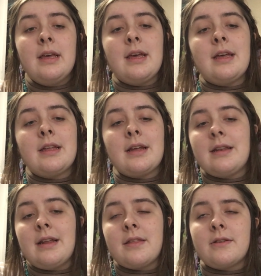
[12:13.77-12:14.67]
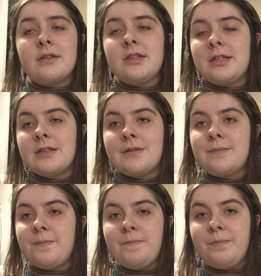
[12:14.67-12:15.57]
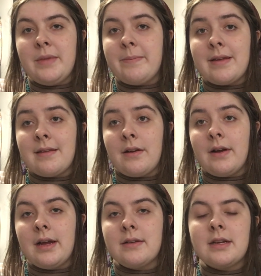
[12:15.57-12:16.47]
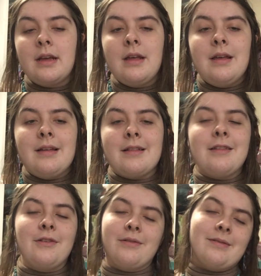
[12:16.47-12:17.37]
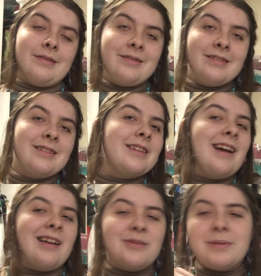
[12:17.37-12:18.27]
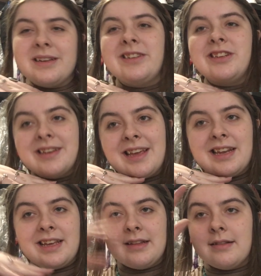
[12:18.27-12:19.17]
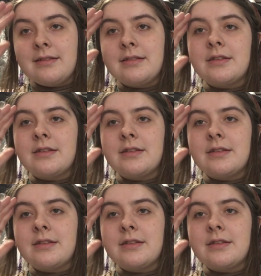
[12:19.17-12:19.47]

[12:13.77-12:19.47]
and another it's just me messing around doing cosplay shenanigans.